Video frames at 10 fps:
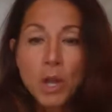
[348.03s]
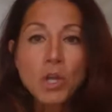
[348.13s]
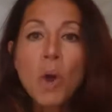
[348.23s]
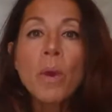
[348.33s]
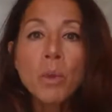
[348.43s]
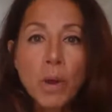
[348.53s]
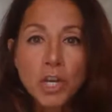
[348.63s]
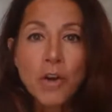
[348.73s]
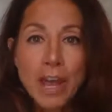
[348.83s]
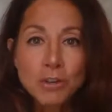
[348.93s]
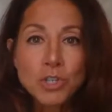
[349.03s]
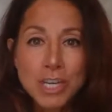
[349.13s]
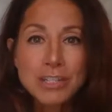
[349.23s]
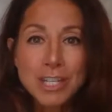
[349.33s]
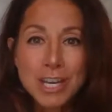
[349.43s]
knowing when your
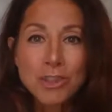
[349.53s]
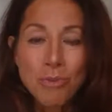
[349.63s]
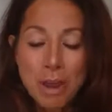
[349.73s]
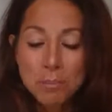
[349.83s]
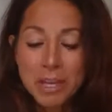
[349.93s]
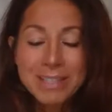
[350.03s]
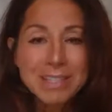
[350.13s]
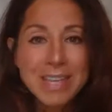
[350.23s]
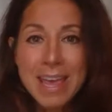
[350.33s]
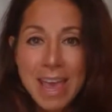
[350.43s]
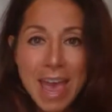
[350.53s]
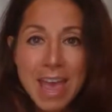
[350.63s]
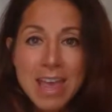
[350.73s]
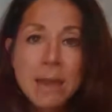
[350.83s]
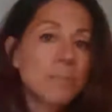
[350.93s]
energy isn't in the right place and saying,
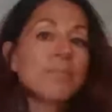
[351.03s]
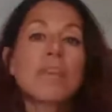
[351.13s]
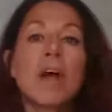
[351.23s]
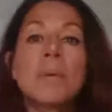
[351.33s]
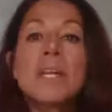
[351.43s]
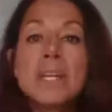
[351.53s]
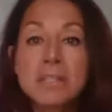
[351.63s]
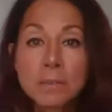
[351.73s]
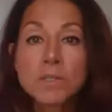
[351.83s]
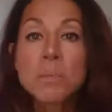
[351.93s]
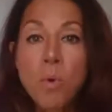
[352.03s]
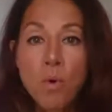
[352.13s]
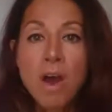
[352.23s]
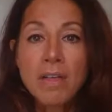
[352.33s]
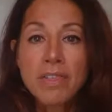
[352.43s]
hey, I'm going to need some
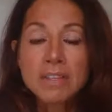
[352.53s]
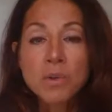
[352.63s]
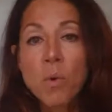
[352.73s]
support on this.